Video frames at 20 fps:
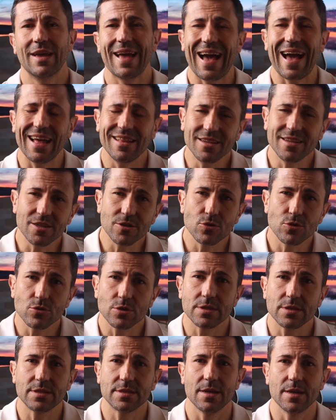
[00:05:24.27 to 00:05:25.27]
can
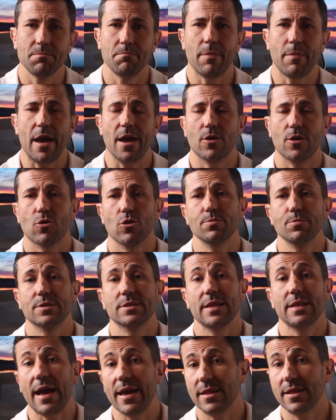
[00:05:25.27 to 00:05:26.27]
reduce some microbes
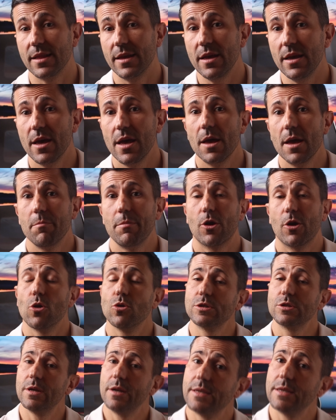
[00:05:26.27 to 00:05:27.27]
slightly
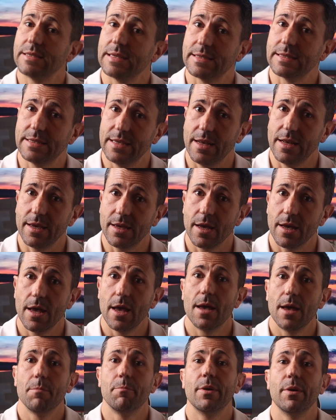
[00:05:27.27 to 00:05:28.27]
because it is acidic,
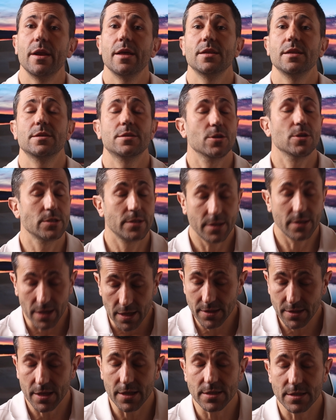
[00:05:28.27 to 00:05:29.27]
but
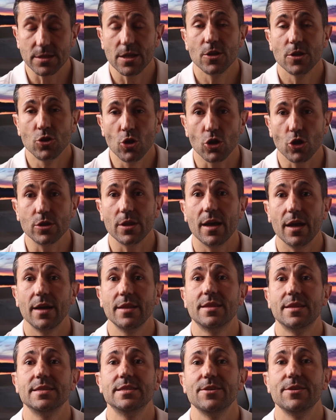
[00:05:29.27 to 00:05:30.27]
it is not a
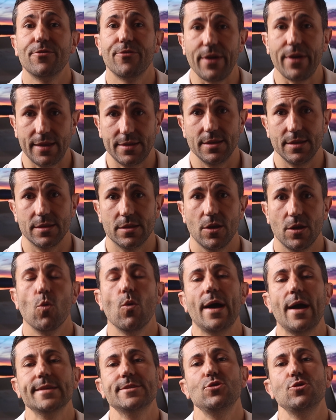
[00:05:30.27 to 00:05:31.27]
disinfectant.
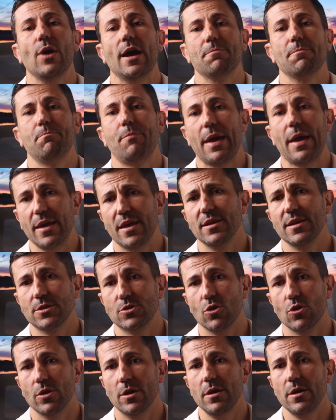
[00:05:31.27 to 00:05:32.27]
Once you add baking
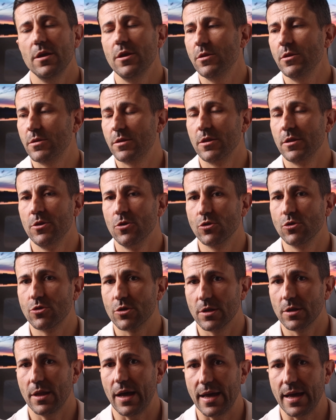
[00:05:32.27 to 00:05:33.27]
soda, it
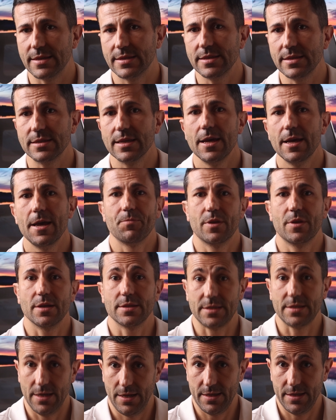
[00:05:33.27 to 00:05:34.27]
neutralizes the
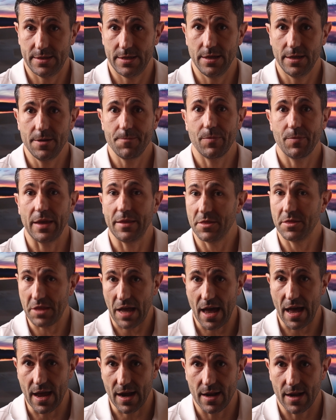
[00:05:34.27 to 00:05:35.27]
acidity
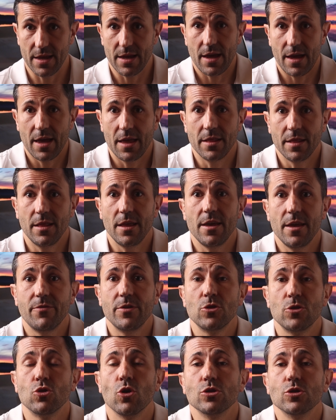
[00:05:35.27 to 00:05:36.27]
entirely and
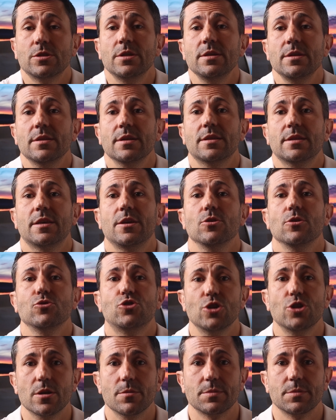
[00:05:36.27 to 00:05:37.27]
leaving nothing that kills
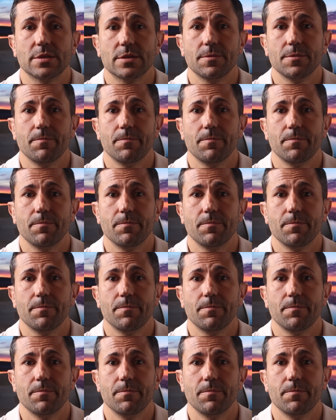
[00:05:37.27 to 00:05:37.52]
germs.